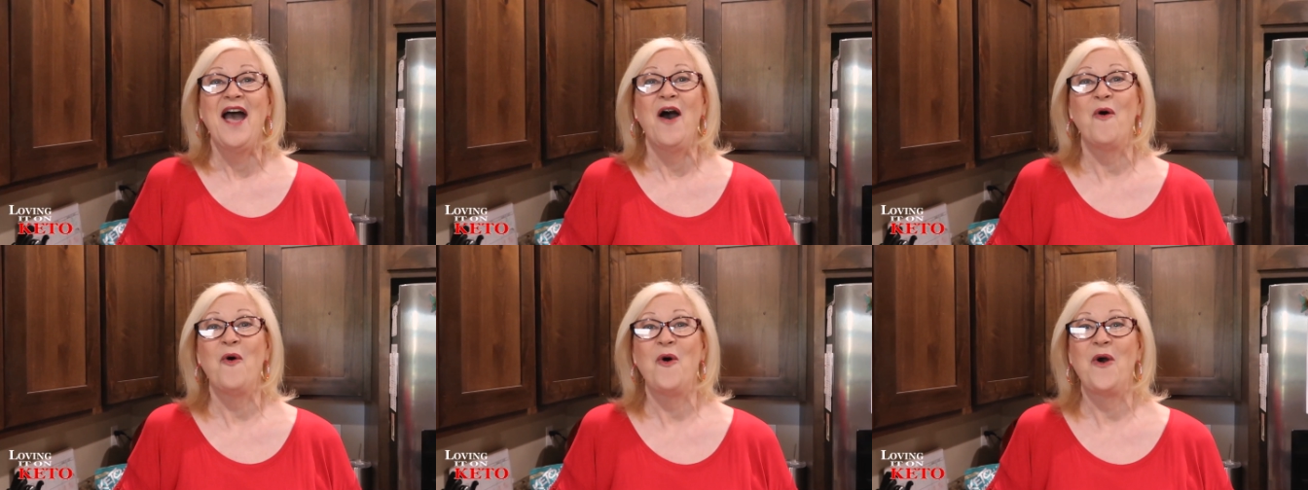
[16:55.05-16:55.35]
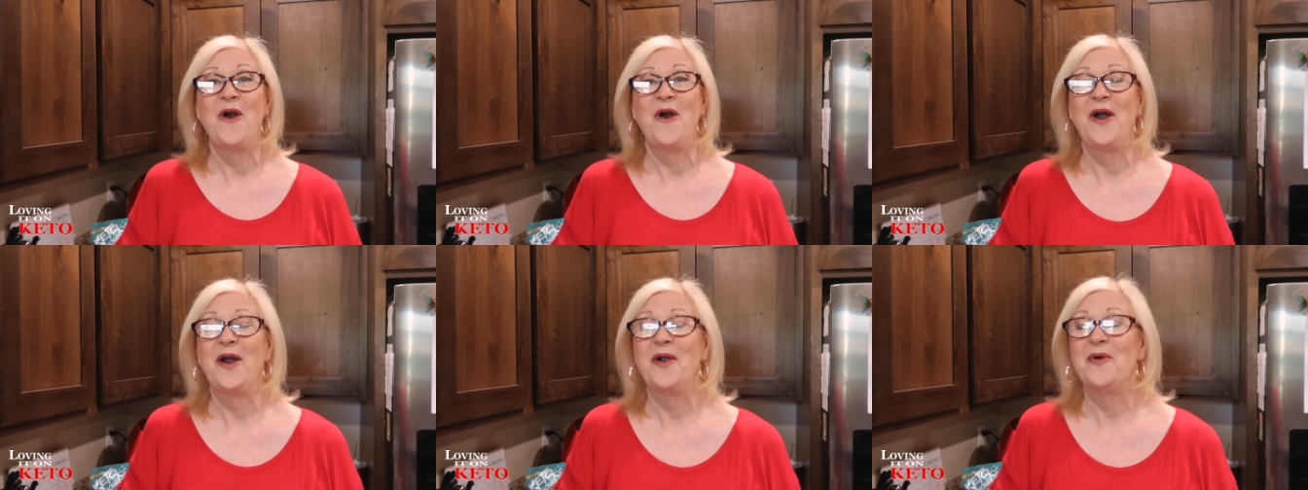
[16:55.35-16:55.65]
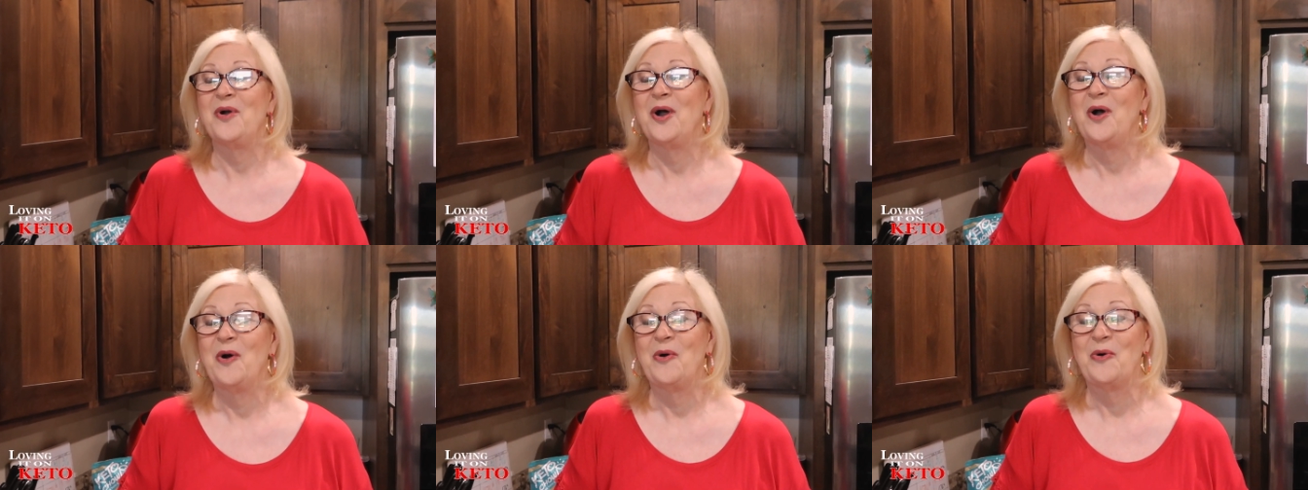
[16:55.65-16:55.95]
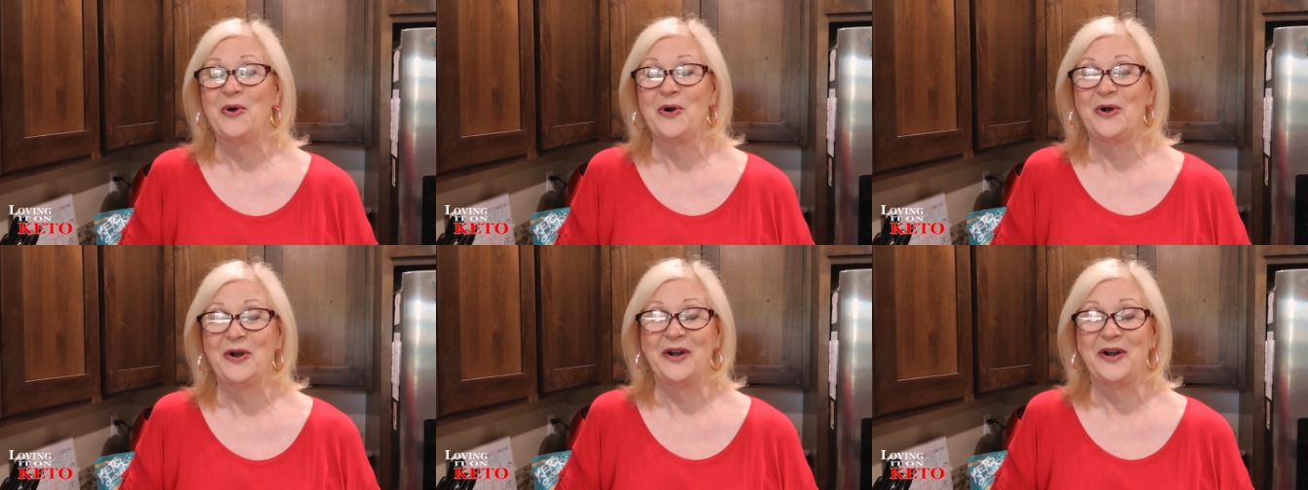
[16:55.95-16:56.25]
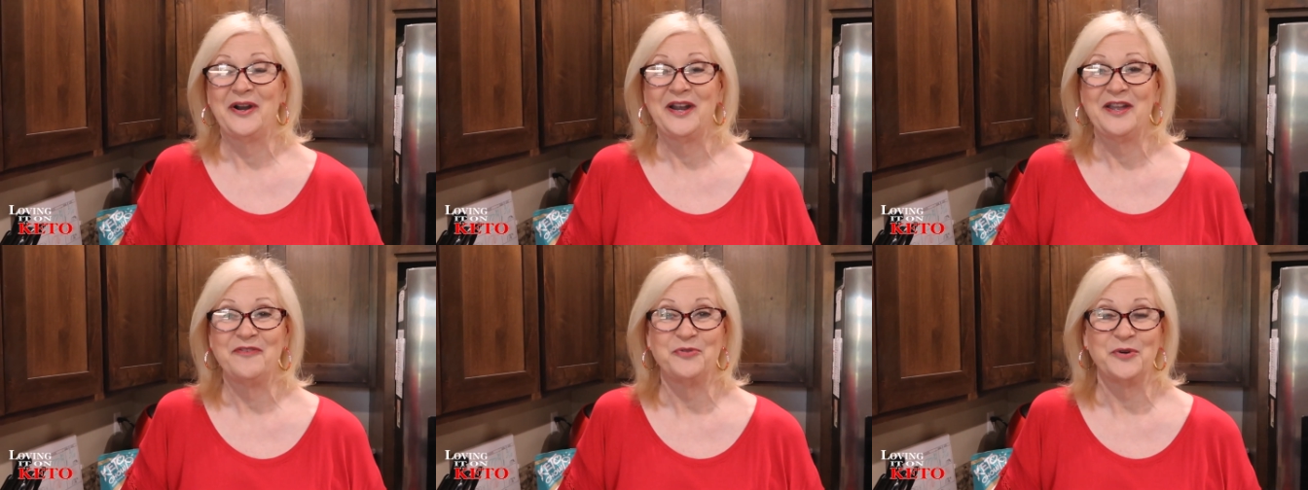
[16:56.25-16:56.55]
or
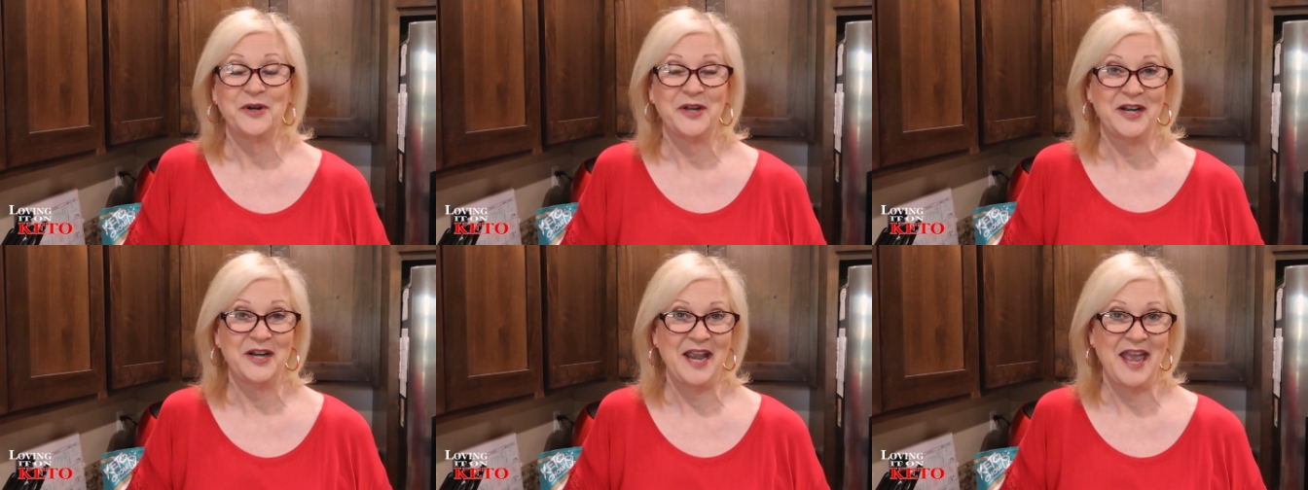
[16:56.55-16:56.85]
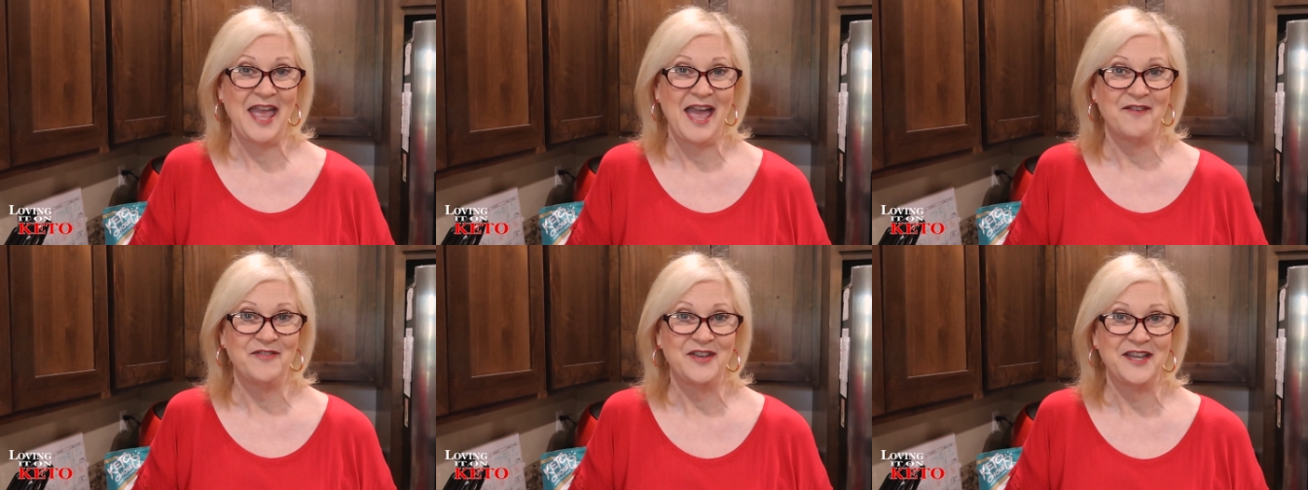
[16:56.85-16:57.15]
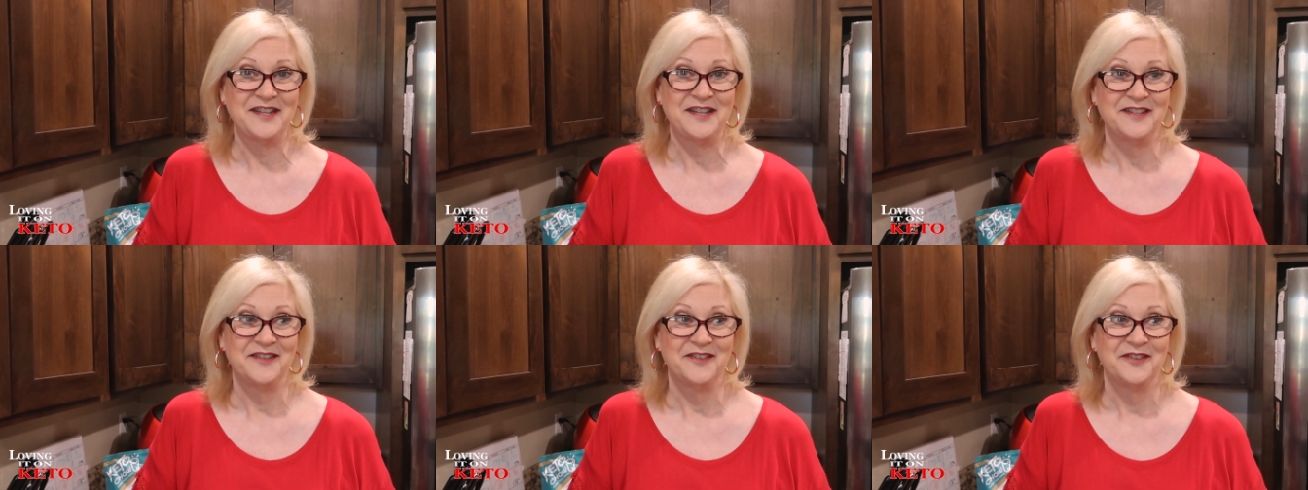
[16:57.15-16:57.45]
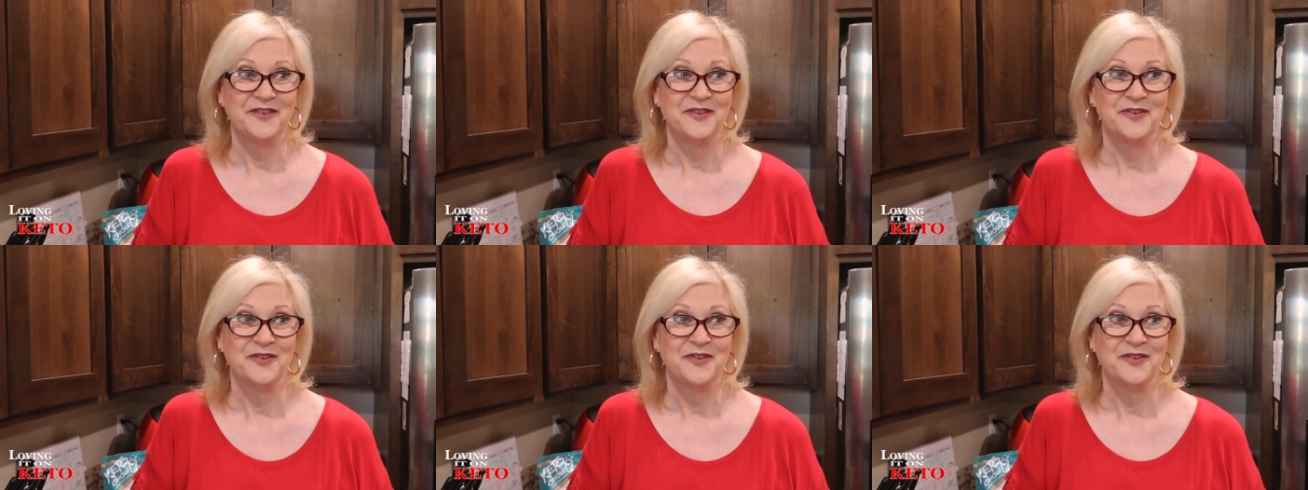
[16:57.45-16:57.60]
or if we're going to have it